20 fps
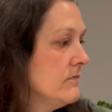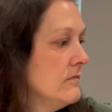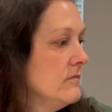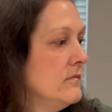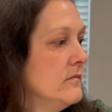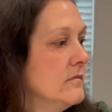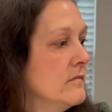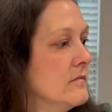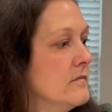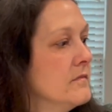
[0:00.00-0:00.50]

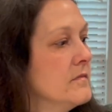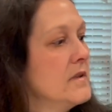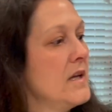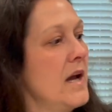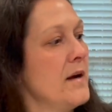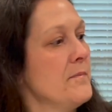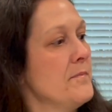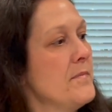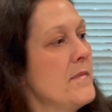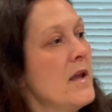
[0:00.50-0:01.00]
Okay.
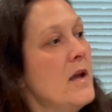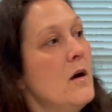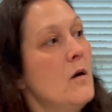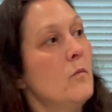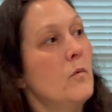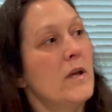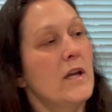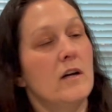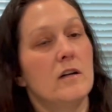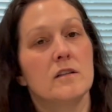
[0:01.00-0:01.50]

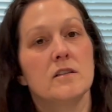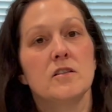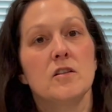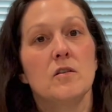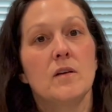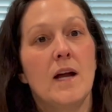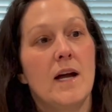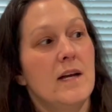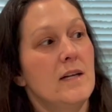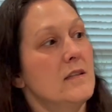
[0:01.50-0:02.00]
We also
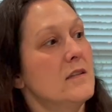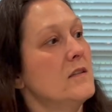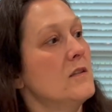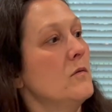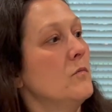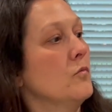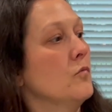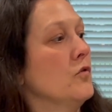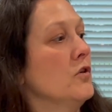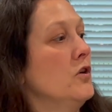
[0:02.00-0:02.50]
got
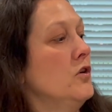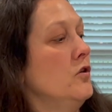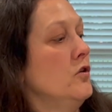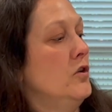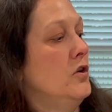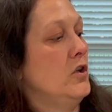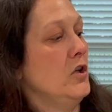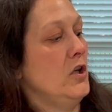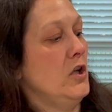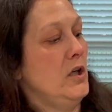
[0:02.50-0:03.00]
some real
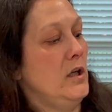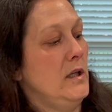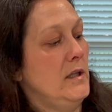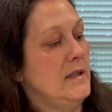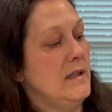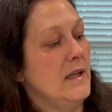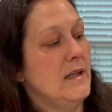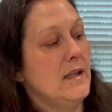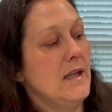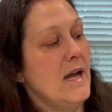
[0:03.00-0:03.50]

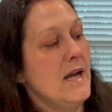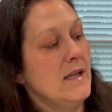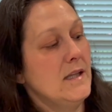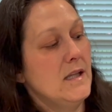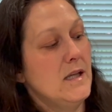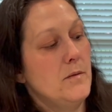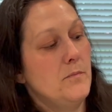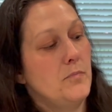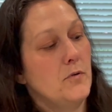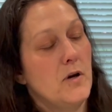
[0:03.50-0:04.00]
good
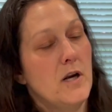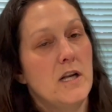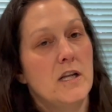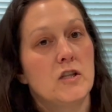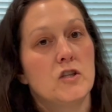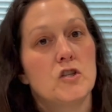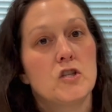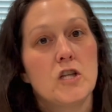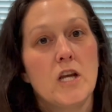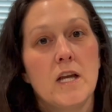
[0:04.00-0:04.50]
lightly
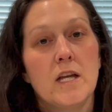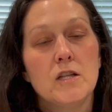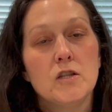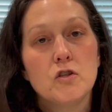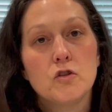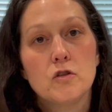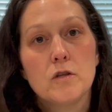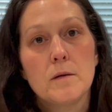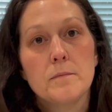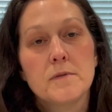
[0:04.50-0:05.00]
breaded chicken
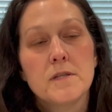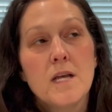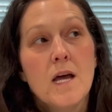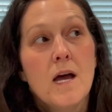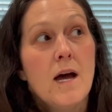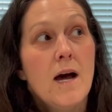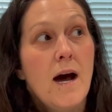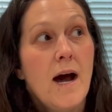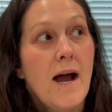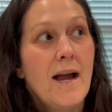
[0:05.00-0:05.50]
strips.
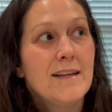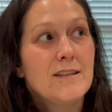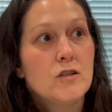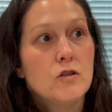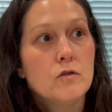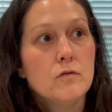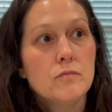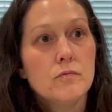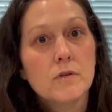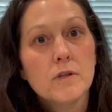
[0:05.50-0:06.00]
I
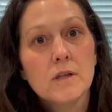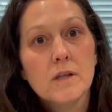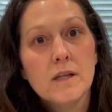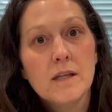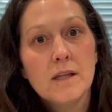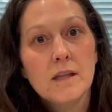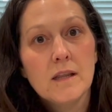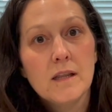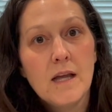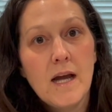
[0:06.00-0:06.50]
do really
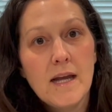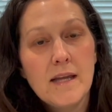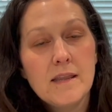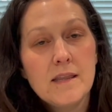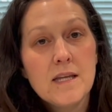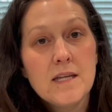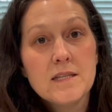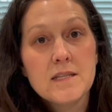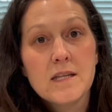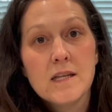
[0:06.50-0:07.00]
like
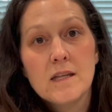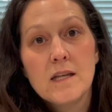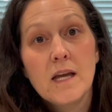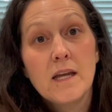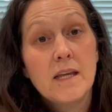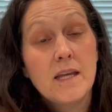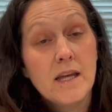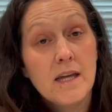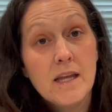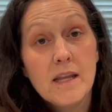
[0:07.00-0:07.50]
these. And
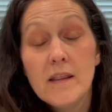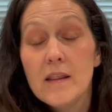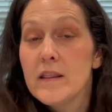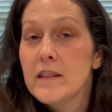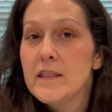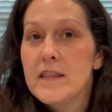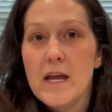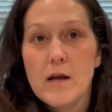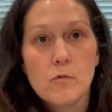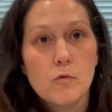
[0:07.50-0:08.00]

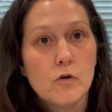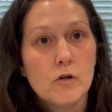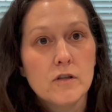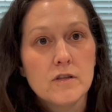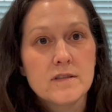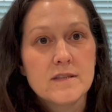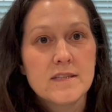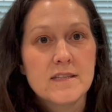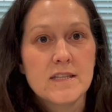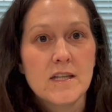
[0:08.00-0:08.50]
again, they were
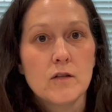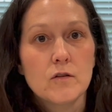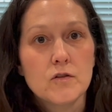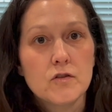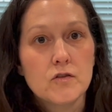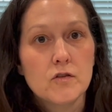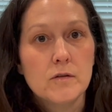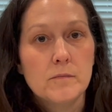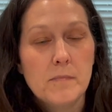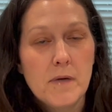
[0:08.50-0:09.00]
on sale,
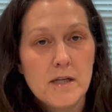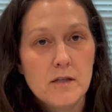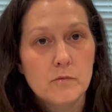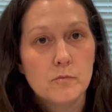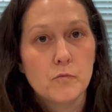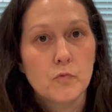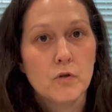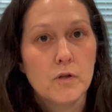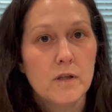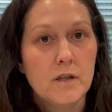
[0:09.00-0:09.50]
so it made
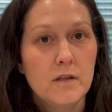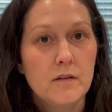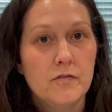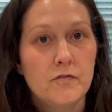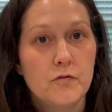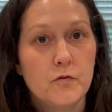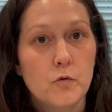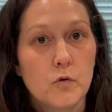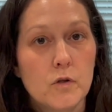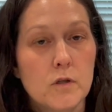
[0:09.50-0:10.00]
them really
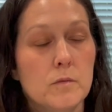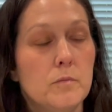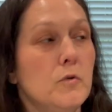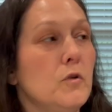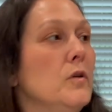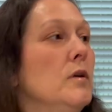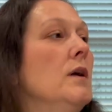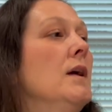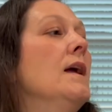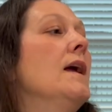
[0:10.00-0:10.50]

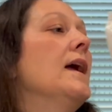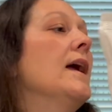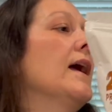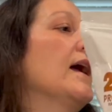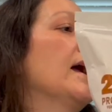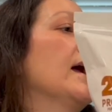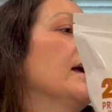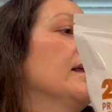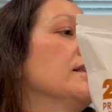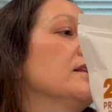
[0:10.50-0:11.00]
affordable.
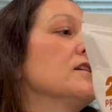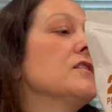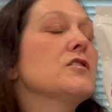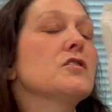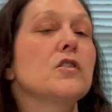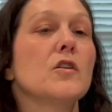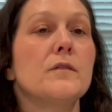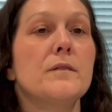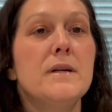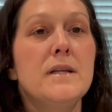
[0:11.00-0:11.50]
And the
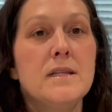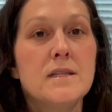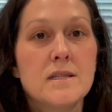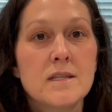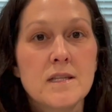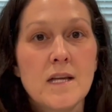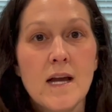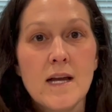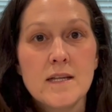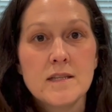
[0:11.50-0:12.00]
serving
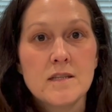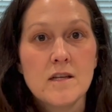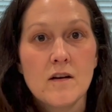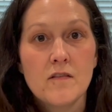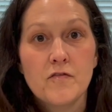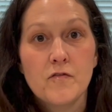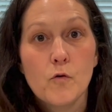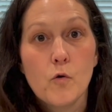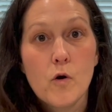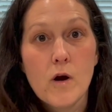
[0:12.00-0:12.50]
size
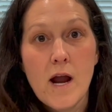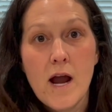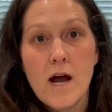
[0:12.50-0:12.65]
of four